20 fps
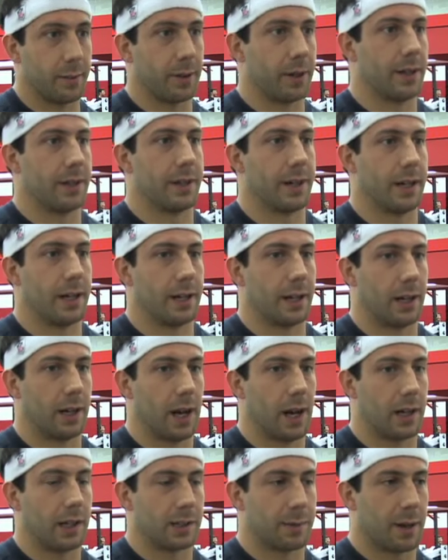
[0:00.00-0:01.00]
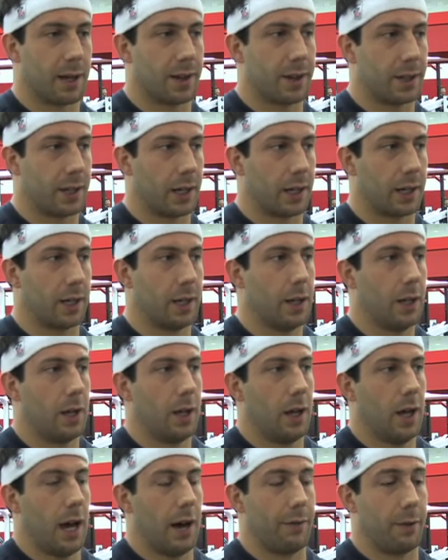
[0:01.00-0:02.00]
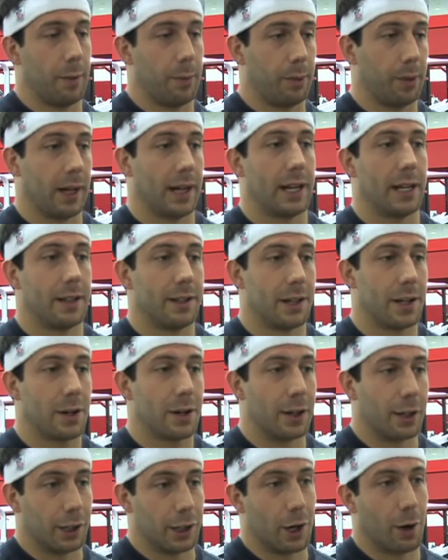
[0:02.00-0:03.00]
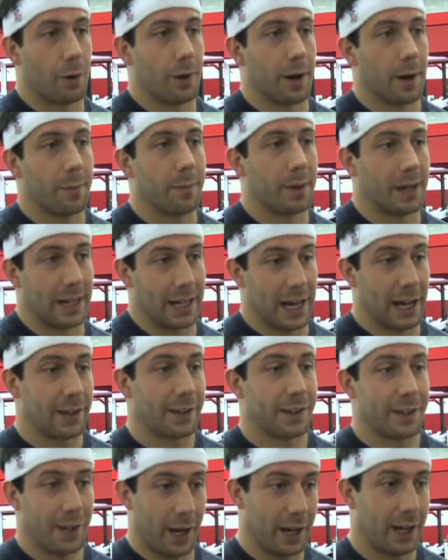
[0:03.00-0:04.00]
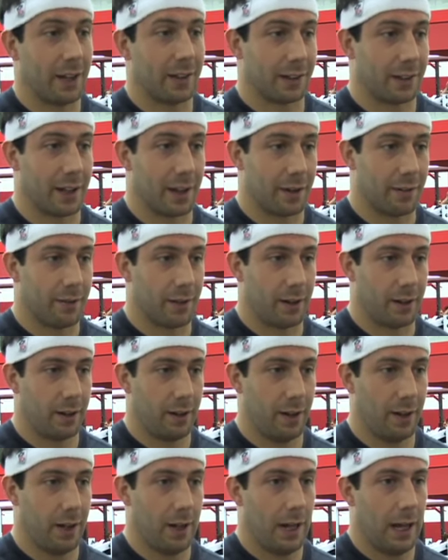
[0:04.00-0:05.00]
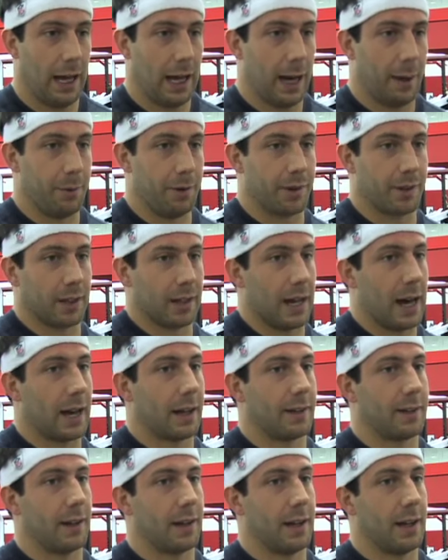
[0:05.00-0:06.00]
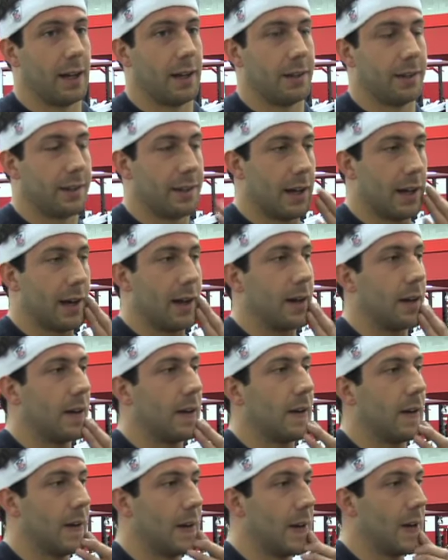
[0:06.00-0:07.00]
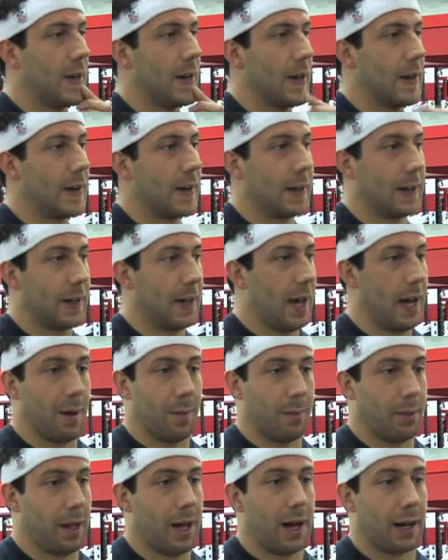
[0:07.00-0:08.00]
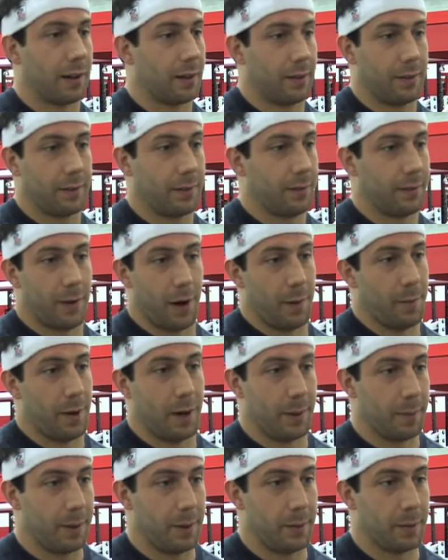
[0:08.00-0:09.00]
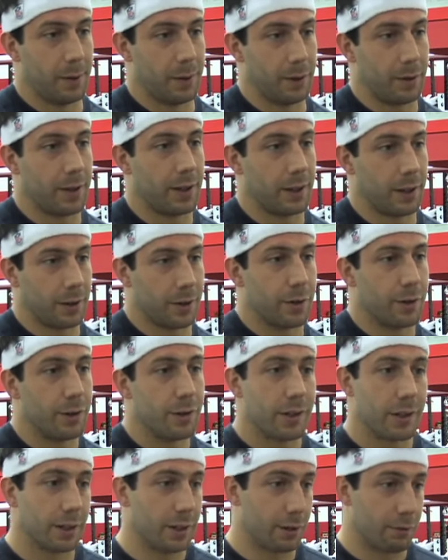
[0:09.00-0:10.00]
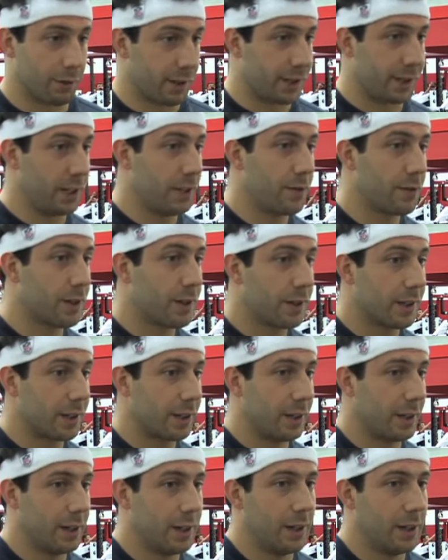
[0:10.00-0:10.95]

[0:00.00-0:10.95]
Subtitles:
playing tight end in college. But I think after playing in the year and going up against tight ends in the NFL, there's a lot of tight ends that can't block very many people. You think they're usually receivers